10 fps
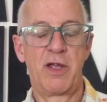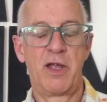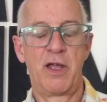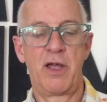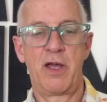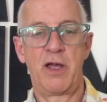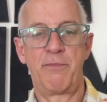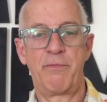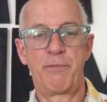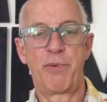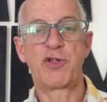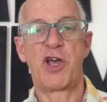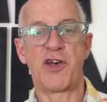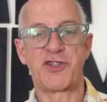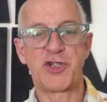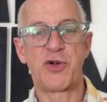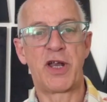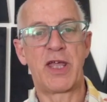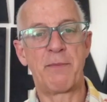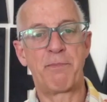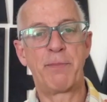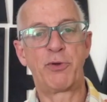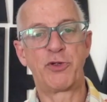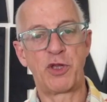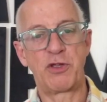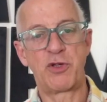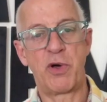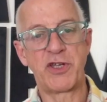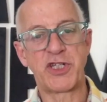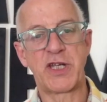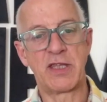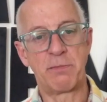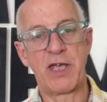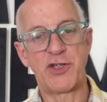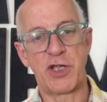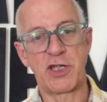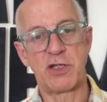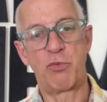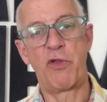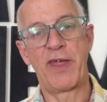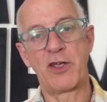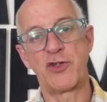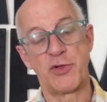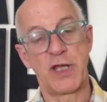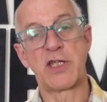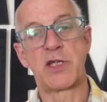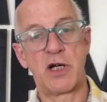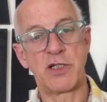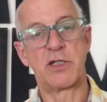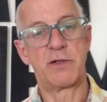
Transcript: podcast is trying to get people to understand the basics and what they can do to get started.